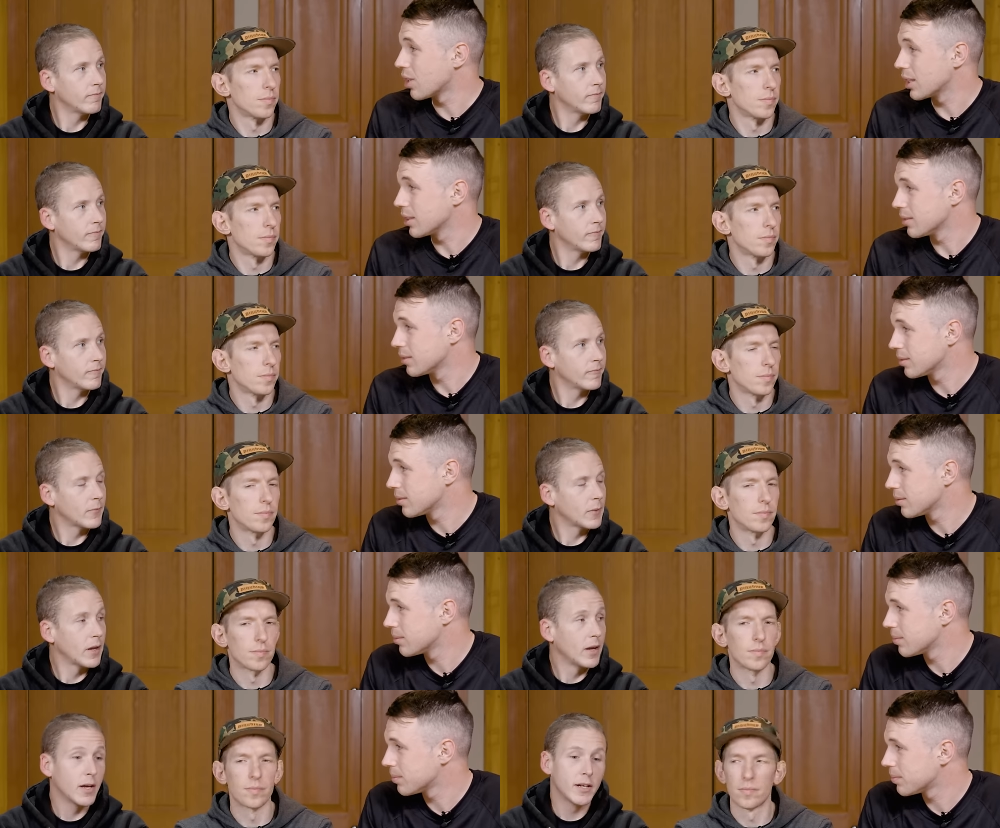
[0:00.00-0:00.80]
Speaker 1: great.
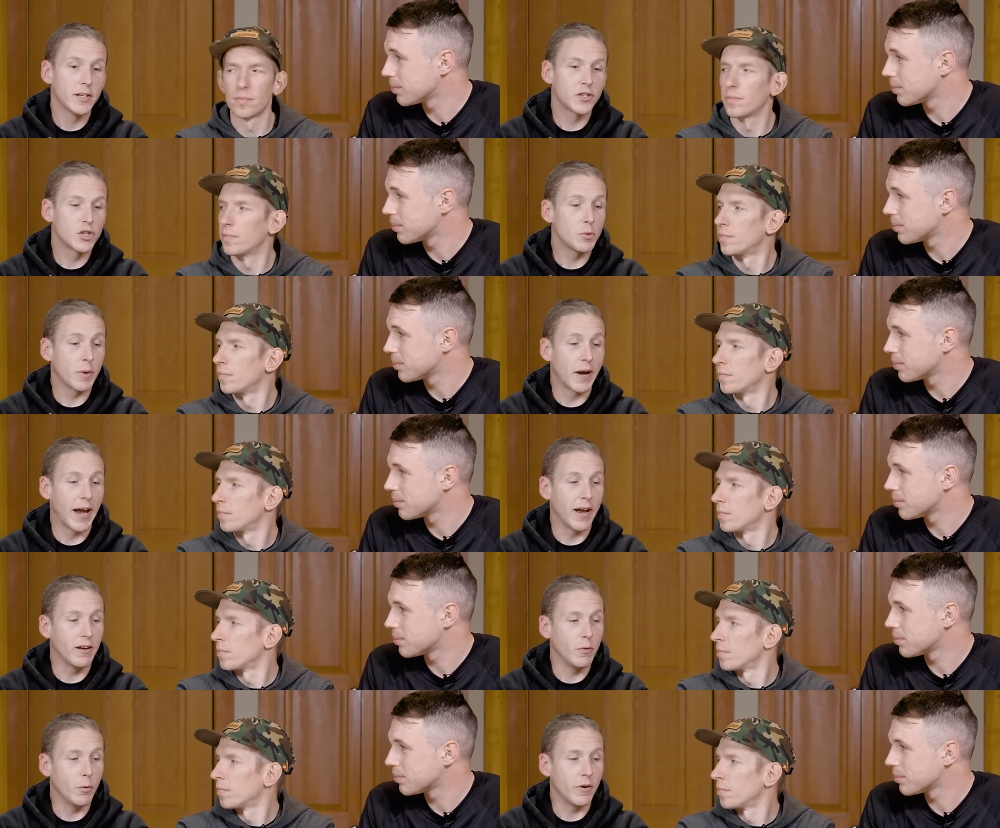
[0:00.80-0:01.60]
Super
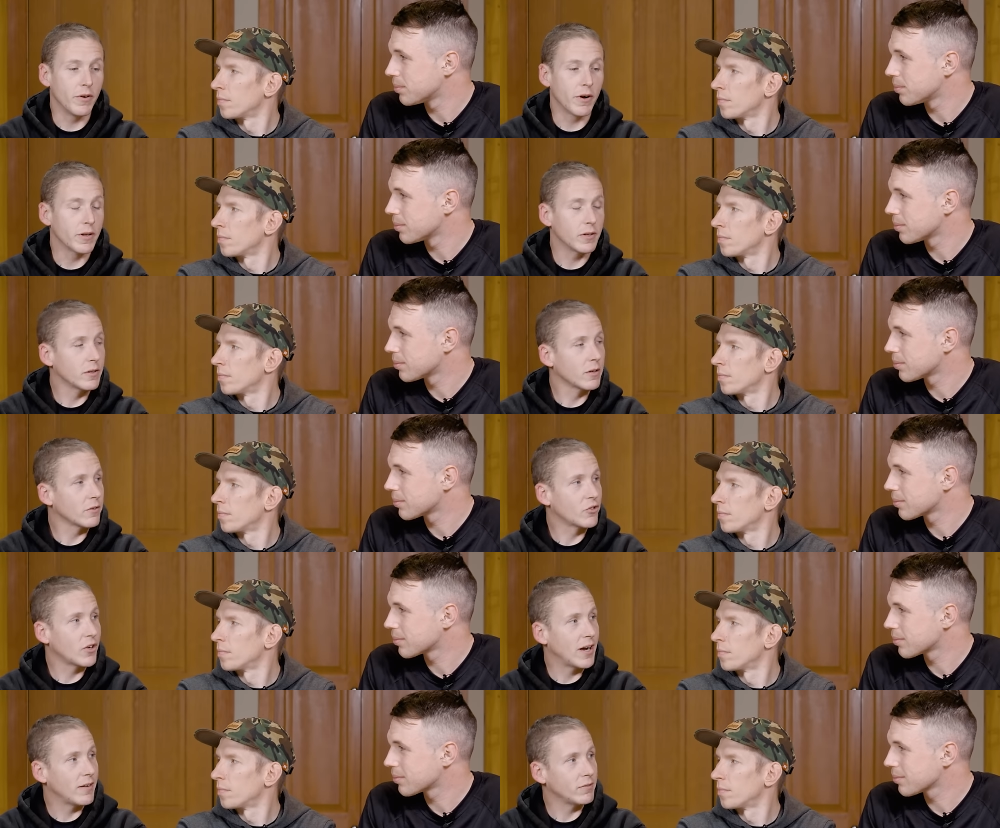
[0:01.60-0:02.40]
handy when you're on a little
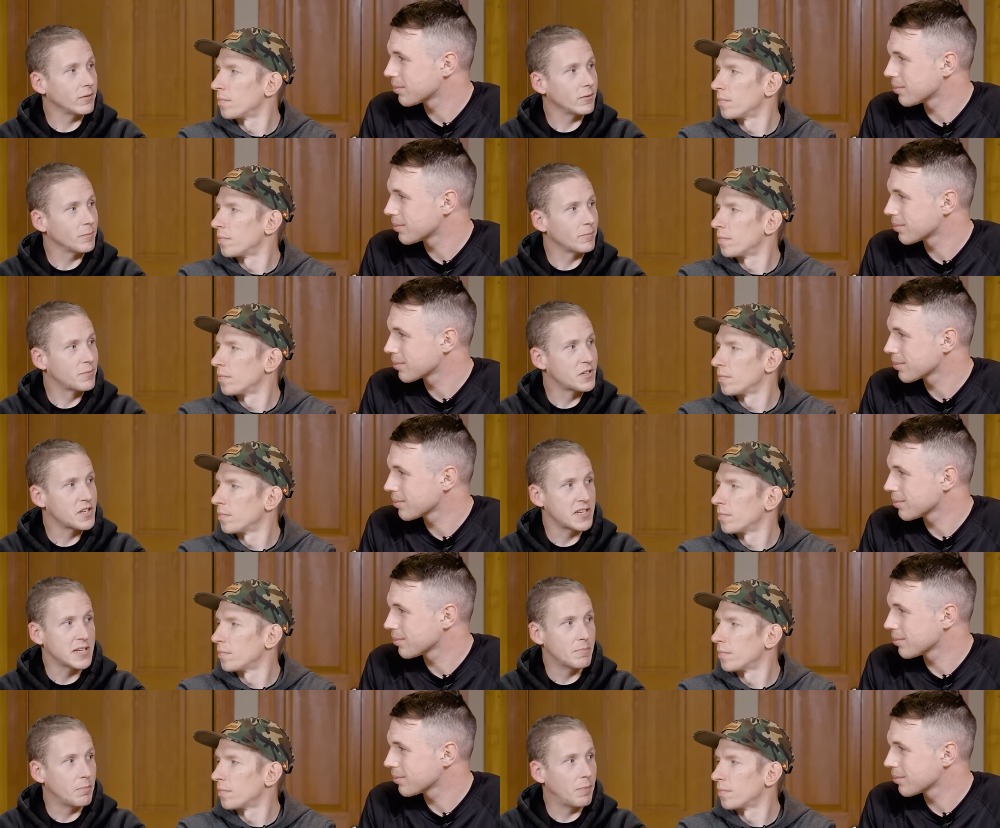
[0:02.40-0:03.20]
travel
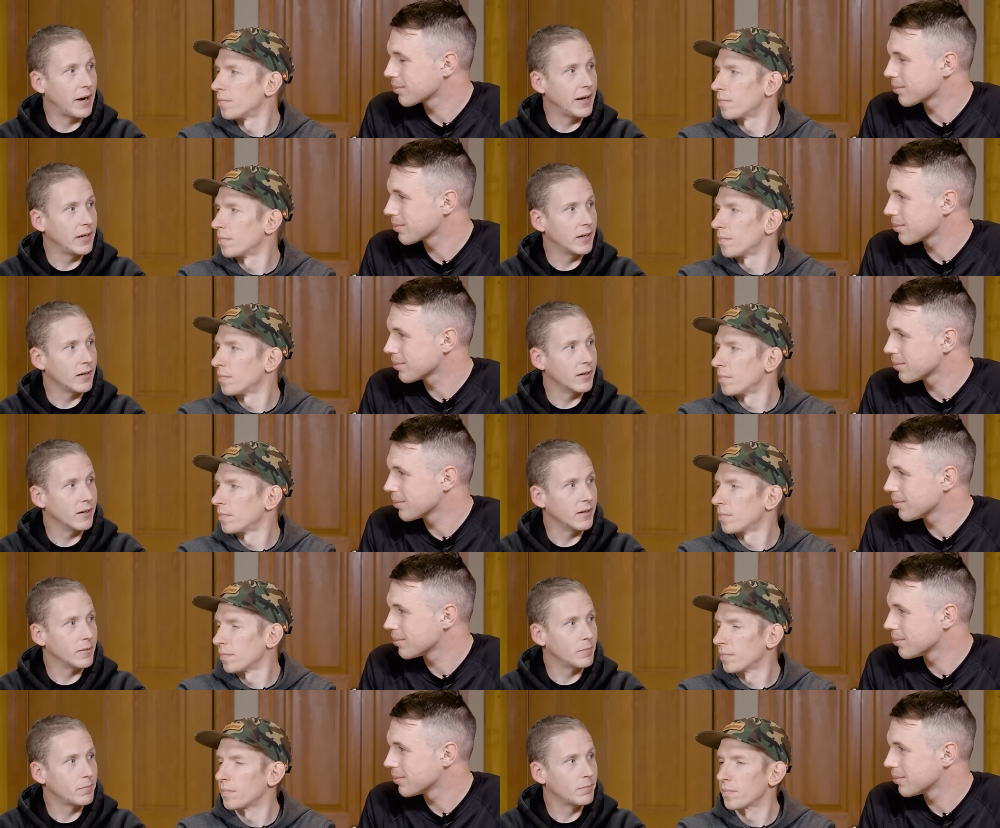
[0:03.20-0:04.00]
steep bike in
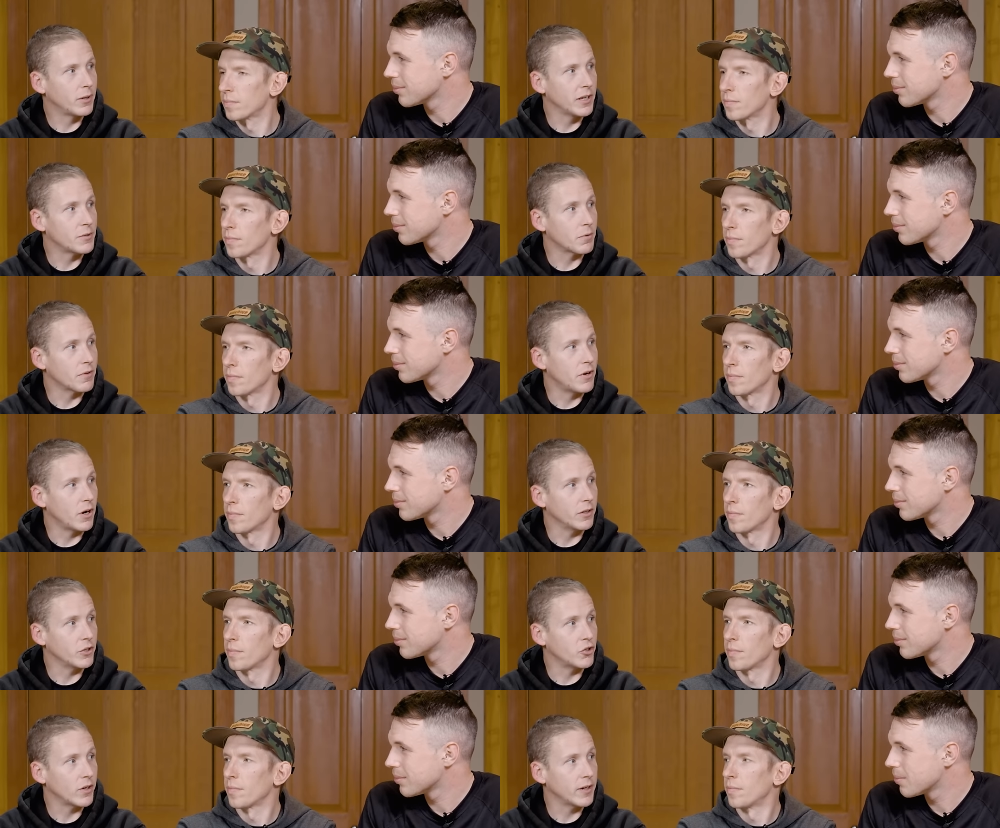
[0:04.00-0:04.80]
a place with
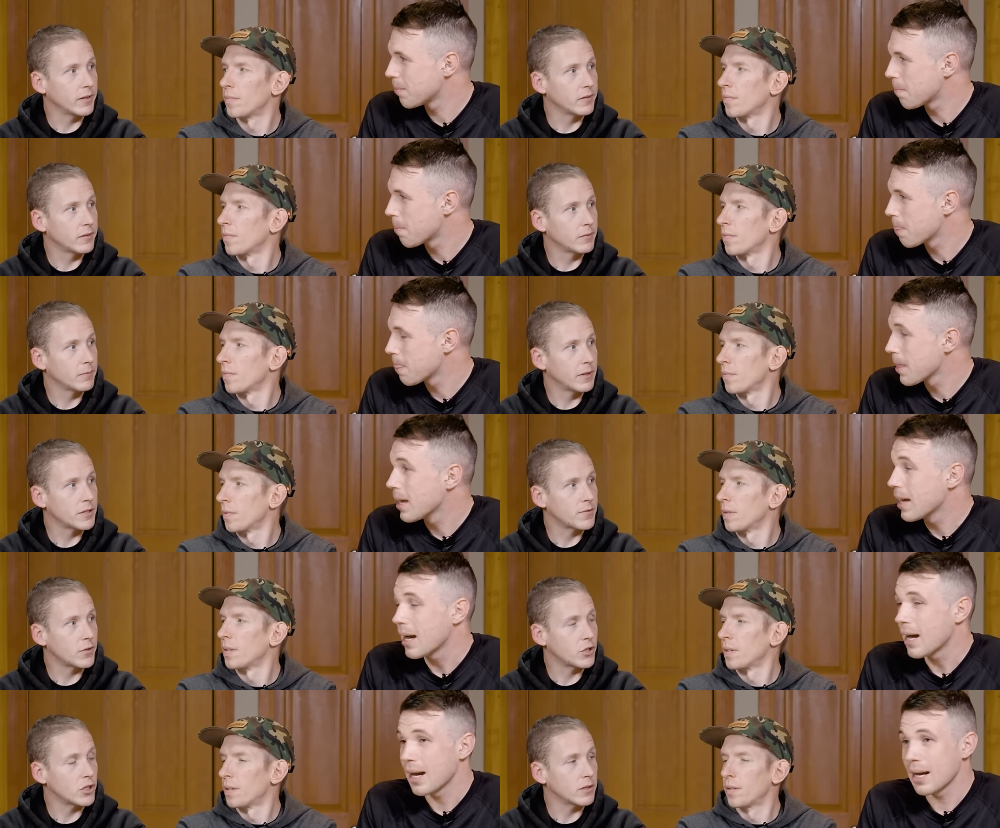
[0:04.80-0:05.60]
gnarly trails, that's
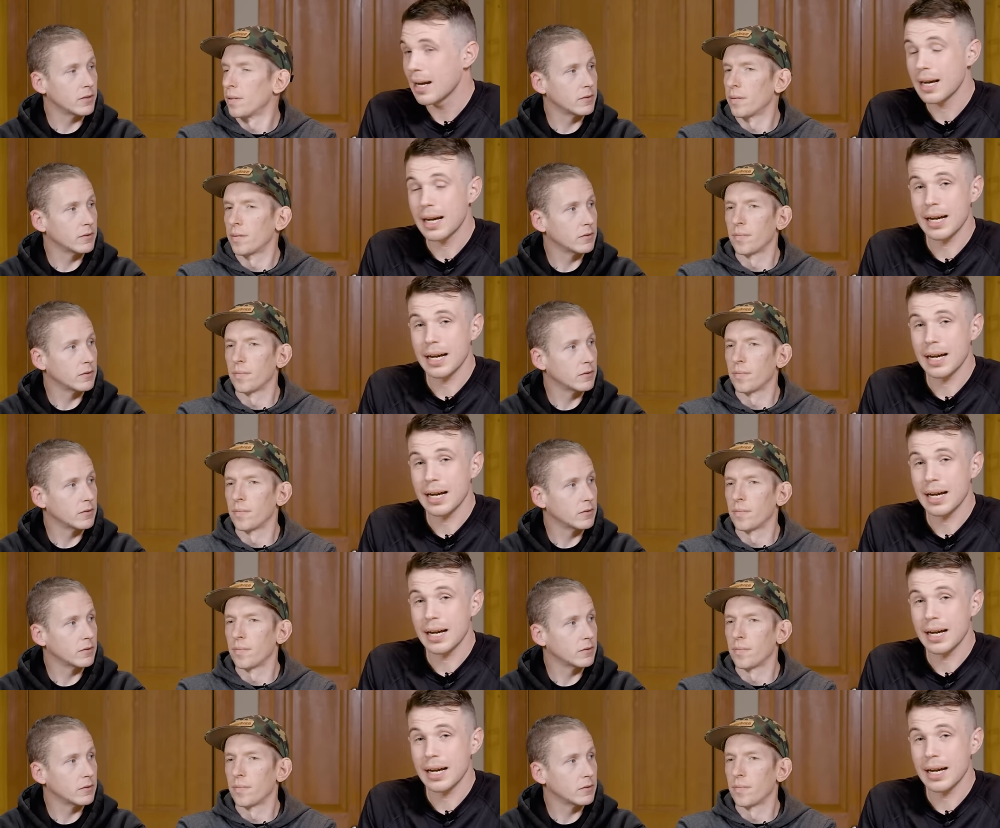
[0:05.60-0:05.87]
for sure.